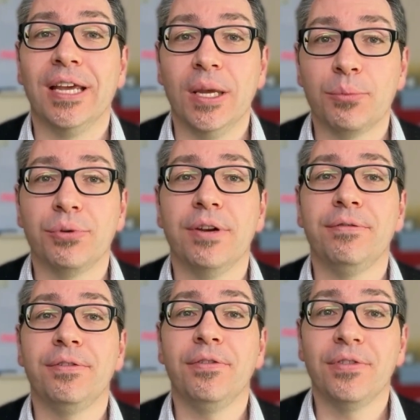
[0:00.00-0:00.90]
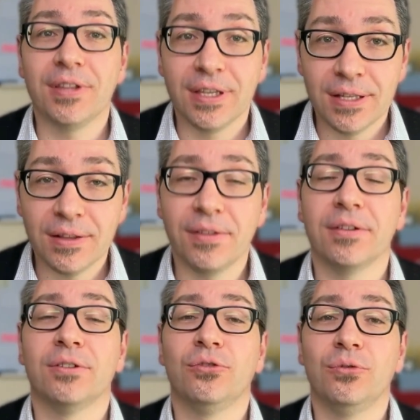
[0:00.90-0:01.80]
April 15th,
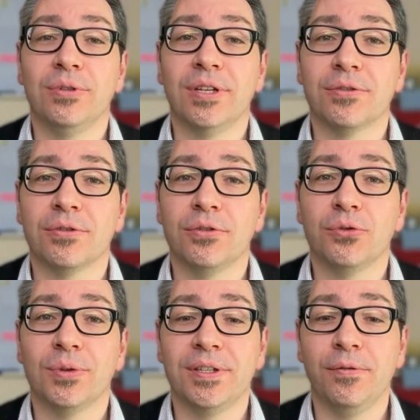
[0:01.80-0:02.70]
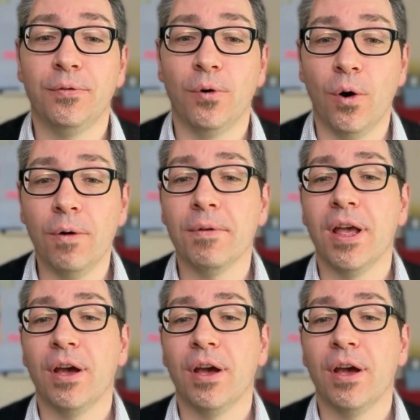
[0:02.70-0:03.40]
2024,